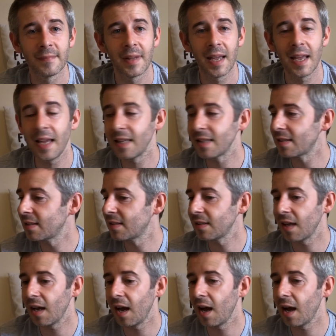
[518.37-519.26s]

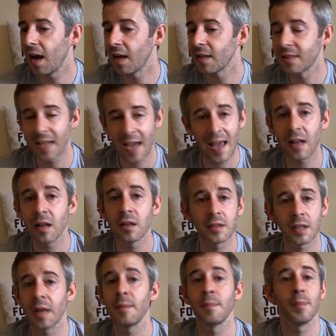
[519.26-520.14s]
It's a tale
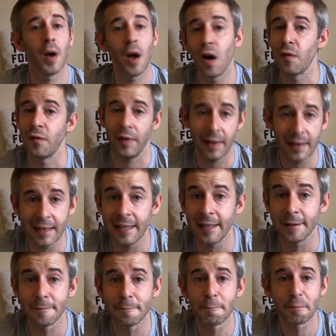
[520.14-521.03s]
done
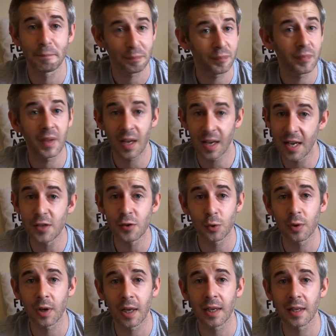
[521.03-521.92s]
perfectly, is
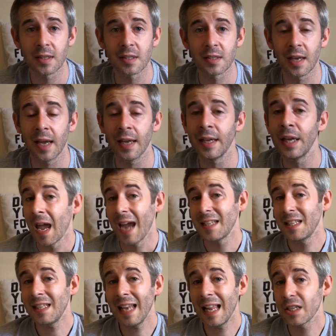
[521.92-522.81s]
all I can say. It
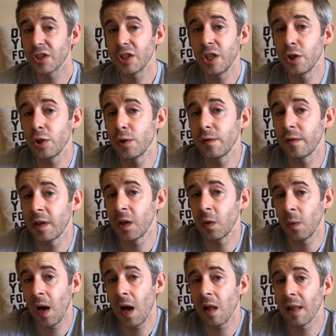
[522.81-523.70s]
didn't actually do very
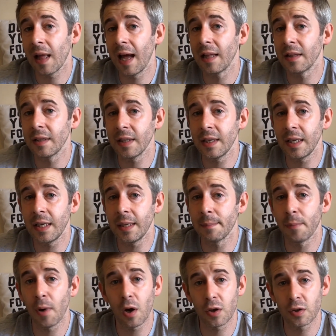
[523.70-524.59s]
well at the
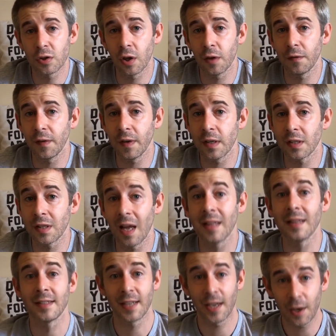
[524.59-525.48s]
box office
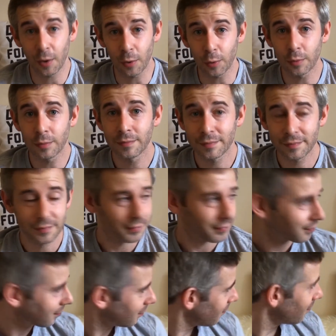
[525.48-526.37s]
until
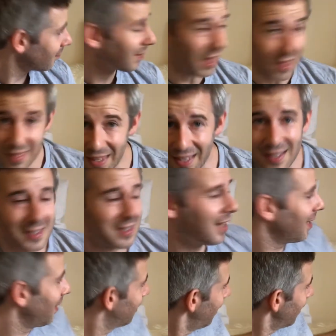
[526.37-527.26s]
things
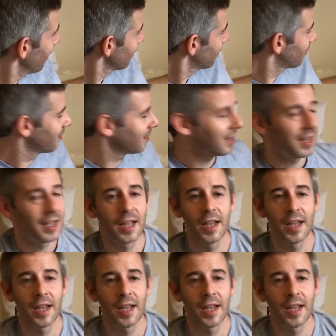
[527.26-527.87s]
like this,